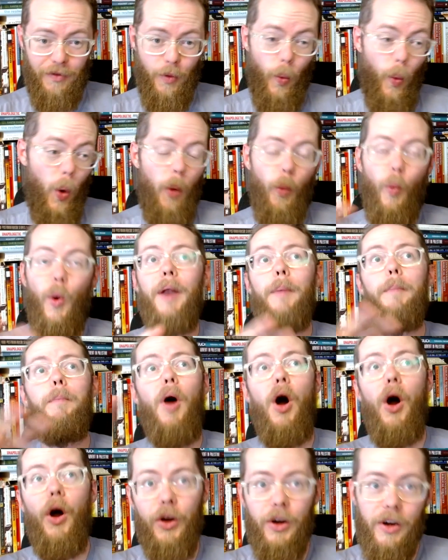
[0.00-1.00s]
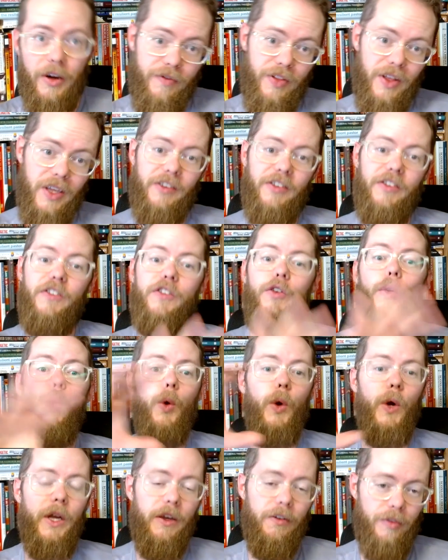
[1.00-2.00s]
what part of the
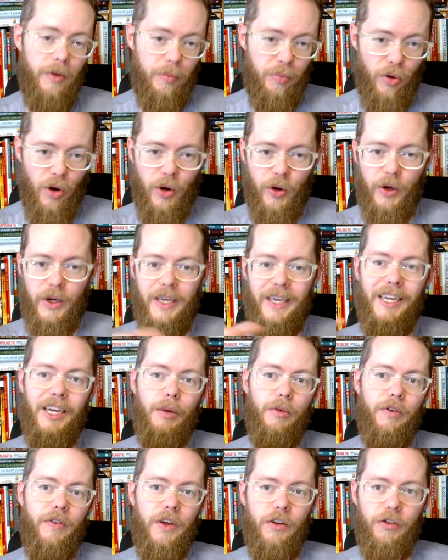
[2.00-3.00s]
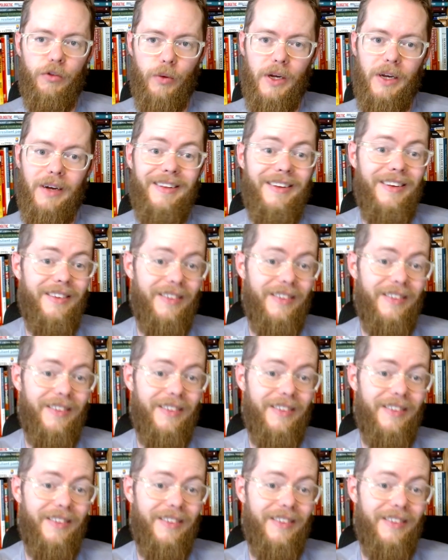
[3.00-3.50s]
story of the broader kingdom of Israel is